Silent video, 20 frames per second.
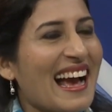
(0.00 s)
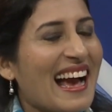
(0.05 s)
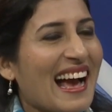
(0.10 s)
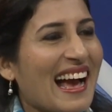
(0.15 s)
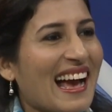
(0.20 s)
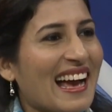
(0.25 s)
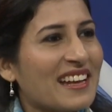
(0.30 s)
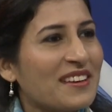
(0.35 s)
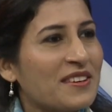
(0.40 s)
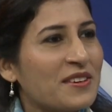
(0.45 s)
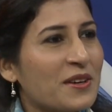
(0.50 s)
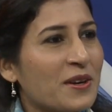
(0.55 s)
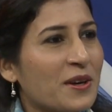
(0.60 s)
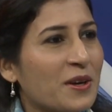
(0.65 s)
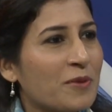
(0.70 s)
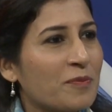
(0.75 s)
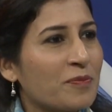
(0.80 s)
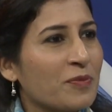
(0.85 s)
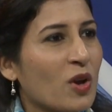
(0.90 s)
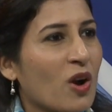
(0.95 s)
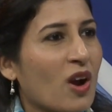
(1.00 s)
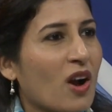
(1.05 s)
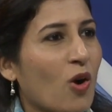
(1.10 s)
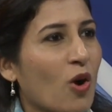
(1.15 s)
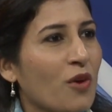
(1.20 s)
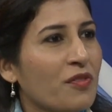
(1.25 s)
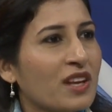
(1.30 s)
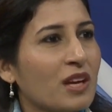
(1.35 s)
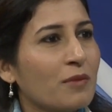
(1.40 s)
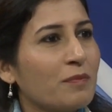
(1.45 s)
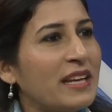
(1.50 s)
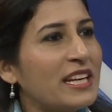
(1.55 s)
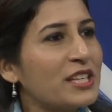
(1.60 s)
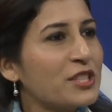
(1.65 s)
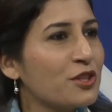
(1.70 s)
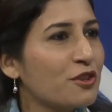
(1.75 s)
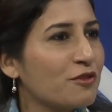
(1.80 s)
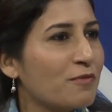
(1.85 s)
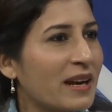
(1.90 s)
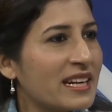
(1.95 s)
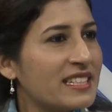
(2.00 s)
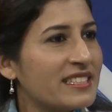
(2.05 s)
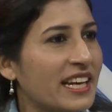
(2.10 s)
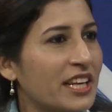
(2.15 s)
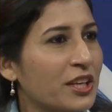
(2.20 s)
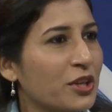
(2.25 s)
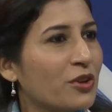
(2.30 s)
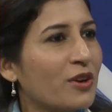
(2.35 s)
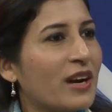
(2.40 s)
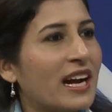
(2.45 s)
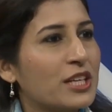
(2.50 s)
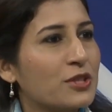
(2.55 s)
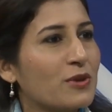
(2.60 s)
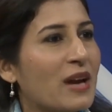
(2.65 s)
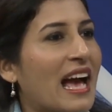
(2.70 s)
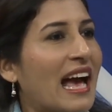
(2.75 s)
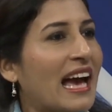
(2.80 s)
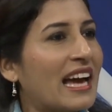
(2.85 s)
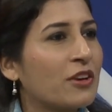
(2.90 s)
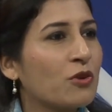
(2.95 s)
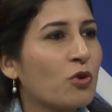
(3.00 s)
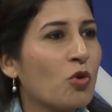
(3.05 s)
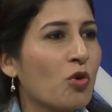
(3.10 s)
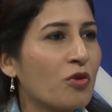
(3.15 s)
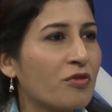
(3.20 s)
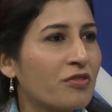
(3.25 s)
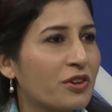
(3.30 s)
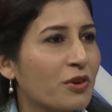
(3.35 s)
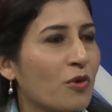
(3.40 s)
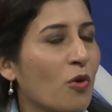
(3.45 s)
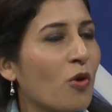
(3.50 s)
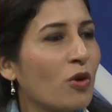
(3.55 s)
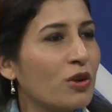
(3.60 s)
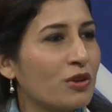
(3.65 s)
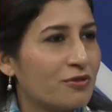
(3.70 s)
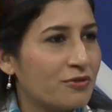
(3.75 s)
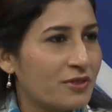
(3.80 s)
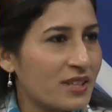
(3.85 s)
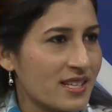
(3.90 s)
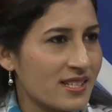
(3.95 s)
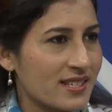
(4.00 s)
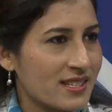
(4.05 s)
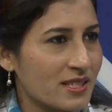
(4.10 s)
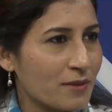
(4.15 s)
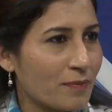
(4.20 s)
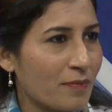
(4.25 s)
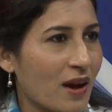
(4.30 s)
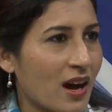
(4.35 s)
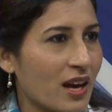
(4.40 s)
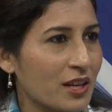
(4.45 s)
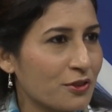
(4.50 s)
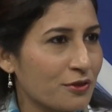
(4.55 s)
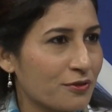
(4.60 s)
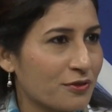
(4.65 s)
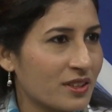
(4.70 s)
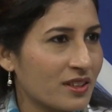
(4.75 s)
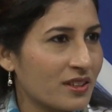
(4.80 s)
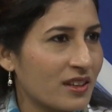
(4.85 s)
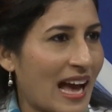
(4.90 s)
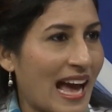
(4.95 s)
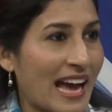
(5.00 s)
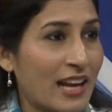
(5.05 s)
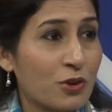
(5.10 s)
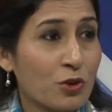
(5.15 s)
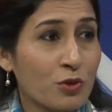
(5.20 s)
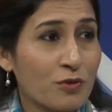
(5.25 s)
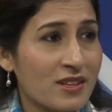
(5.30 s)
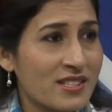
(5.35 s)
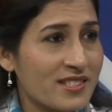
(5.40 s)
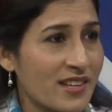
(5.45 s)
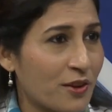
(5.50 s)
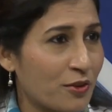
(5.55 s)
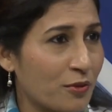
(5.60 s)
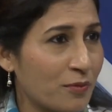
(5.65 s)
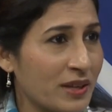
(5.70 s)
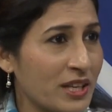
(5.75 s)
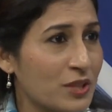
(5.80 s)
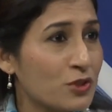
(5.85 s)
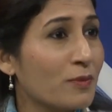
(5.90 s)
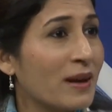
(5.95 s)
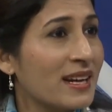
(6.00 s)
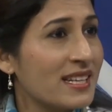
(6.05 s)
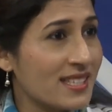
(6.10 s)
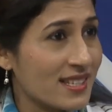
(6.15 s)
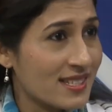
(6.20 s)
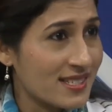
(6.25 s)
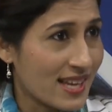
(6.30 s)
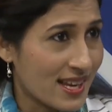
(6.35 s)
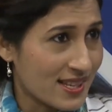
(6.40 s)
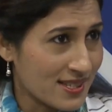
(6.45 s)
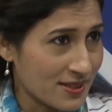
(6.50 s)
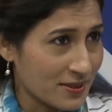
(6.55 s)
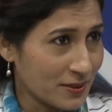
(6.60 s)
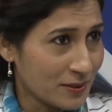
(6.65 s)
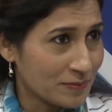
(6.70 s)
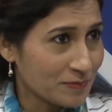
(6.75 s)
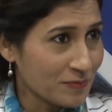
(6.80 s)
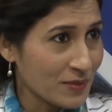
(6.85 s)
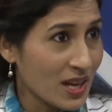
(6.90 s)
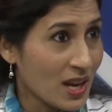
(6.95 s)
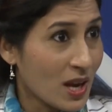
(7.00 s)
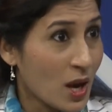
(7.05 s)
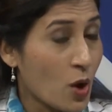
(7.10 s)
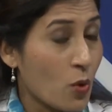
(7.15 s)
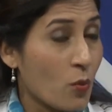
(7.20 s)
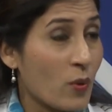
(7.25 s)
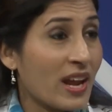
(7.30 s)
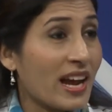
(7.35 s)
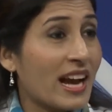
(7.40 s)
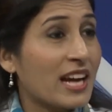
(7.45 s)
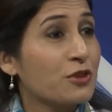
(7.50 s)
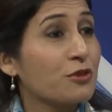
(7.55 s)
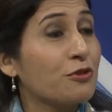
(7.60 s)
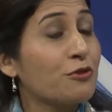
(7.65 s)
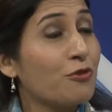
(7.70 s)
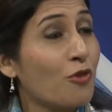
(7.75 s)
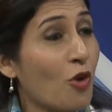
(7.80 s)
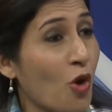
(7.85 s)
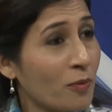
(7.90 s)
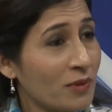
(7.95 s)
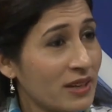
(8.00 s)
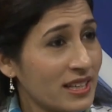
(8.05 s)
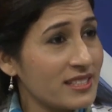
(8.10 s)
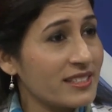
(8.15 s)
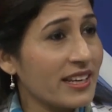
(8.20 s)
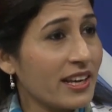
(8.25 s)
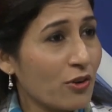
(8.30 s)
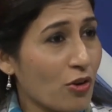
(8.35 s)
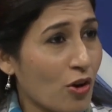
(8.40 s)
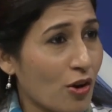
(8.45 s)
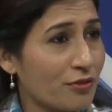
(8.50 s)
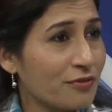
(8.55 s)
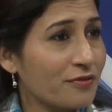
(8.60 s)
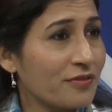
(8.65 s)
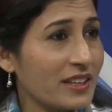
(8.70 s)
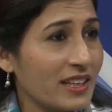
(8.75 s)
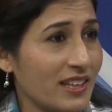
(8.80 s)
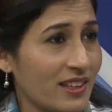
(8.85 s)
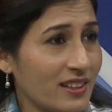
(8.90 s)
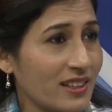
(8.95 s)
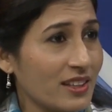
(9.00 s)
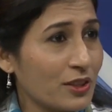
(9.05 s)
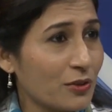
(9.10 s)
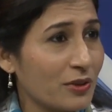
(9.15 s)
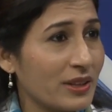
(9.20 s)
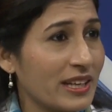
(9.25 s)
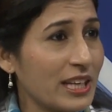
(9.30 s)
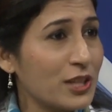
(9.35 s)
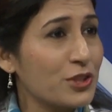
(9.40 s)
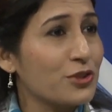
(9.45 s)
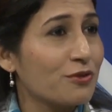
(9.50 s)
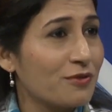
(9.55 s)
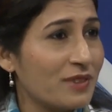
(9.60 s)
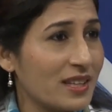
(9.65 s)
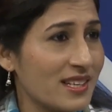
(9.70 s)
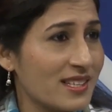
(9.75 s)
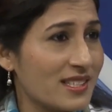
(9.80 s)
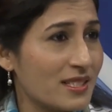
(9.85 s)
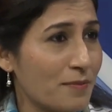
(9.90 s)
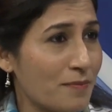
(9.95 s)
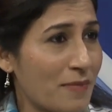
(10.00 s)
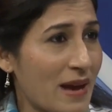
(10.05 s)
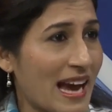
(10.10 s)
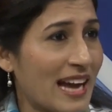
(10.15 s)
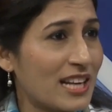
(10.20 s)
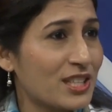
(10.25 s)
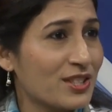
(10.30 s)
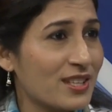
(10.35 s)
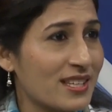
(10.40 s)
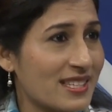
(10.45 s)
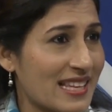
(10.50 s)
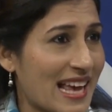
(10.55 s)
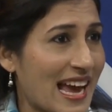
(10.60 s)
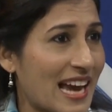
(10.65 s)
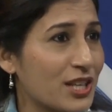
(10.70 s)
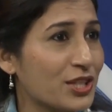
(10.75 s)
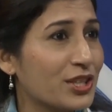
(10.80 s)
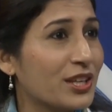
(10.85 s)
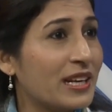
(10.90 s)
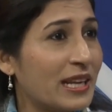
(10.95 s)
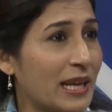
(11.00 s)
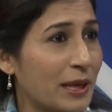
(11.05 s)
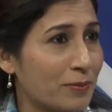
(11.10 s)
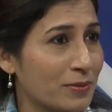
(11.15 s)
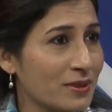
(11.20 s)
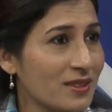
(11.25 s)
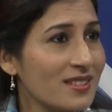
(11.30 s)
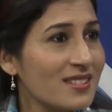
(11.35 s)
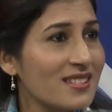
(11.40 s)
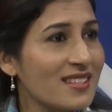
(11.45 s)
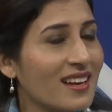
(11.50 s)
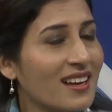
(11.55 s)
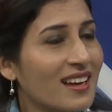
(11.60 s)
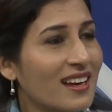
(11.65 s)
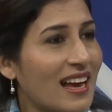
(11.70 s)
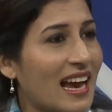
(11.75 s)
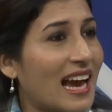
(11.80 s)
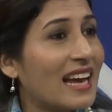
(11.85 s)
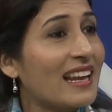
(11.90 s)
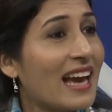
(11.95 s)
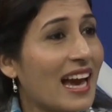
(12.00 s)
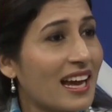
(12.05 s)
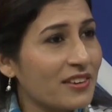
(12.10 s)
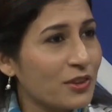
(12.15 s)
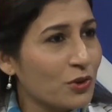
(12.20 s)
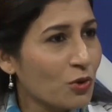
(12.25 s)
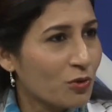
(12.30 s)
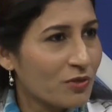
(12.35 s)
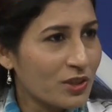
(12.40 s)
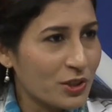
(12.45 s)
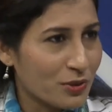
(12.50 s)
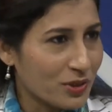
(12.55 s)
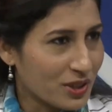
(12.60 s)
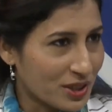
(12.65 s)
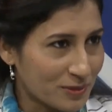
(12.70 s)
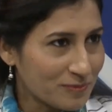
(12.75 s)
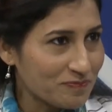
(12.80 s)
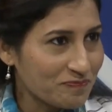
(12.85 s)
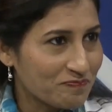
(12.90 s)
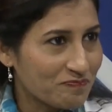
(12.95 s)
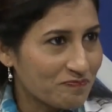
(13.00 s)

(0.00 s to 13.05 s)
And on the completion of my tenure, I had to hand over all of this as a part of the handover ceremony to my successor, where I had to formally take off, each of these, the badge, the sash and lapels, and hand it over to her.